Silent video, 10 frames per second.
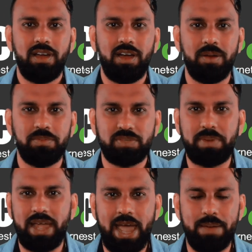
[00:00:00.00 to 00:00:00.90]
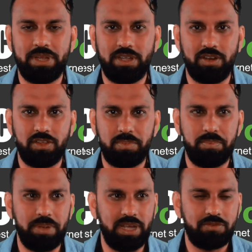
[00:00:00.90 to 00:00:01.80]
Just by habit, they've been
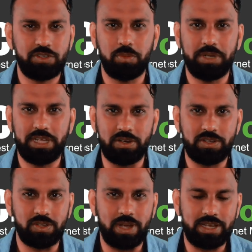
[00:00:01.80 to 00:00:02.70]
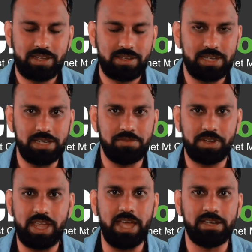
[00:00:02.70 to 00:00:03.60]
Bing for so many years, so I tend to
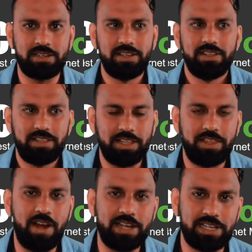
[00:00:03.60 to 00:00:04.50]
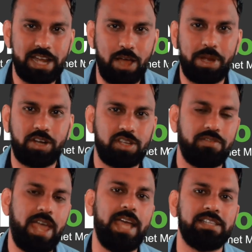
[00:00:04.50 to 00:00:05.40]
forget that they're actually now Microsoft
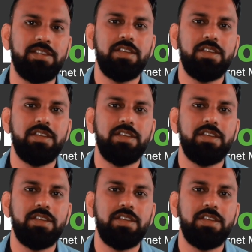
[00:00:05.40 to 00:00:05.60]
Ads.